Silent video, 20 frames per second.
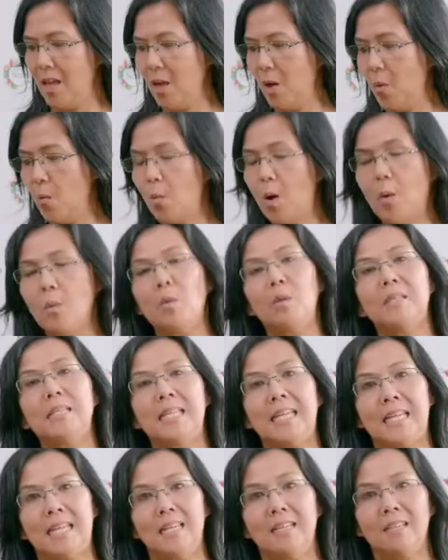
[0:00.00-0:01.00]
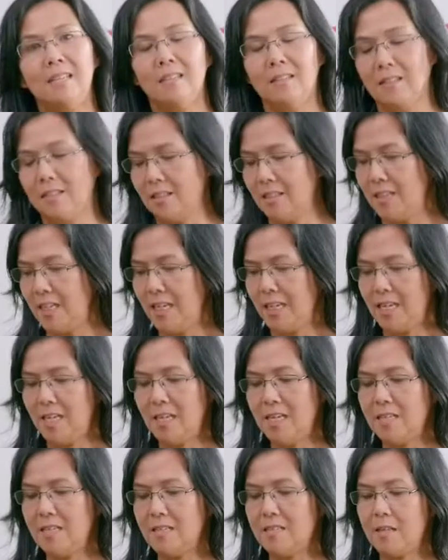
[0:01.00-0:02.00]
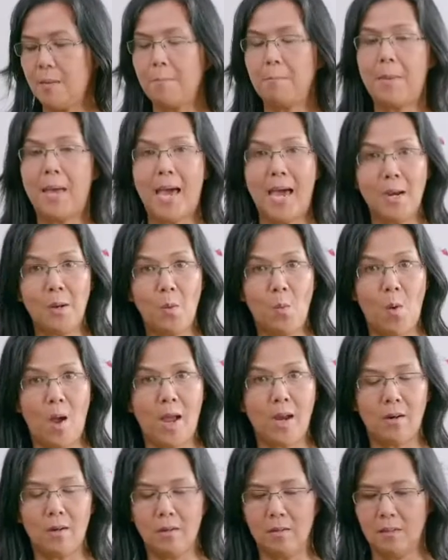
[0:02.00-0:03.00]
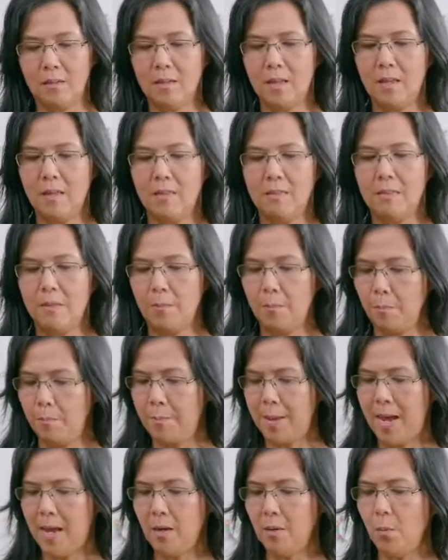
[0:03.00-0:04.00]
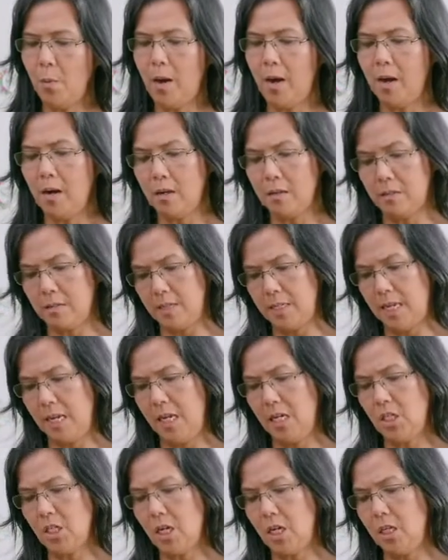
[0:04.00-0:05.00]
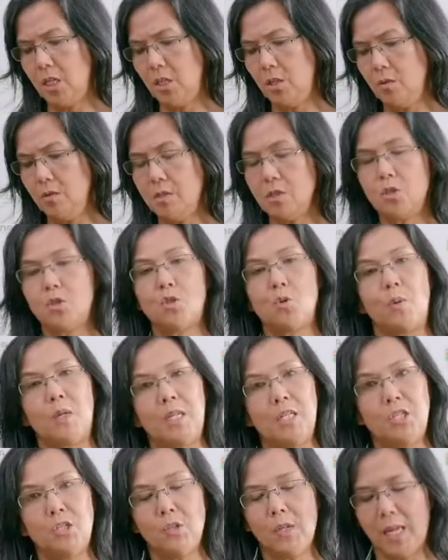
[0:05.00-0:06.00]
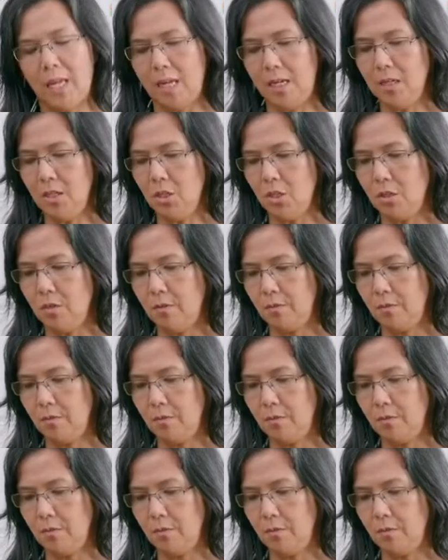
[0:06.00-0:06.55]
What we'll need is paddle wire. The paddle wire gauge I use is 22 gauge.